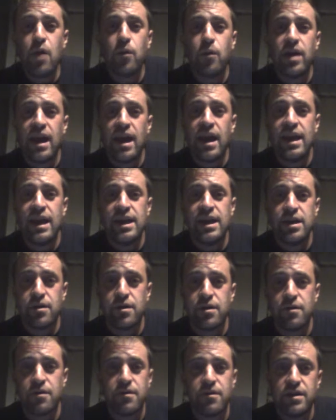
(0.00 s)
what I
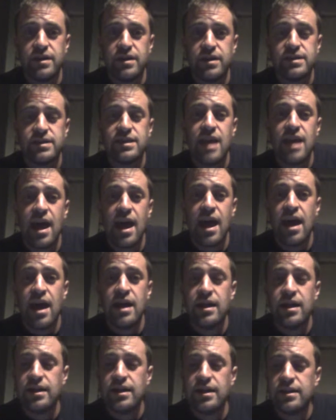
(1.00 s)
hear is that
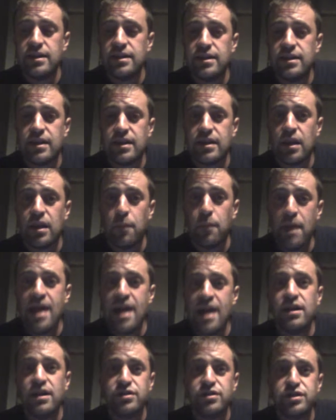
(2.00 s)
the
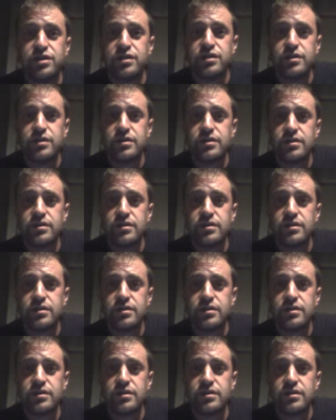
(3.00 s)
match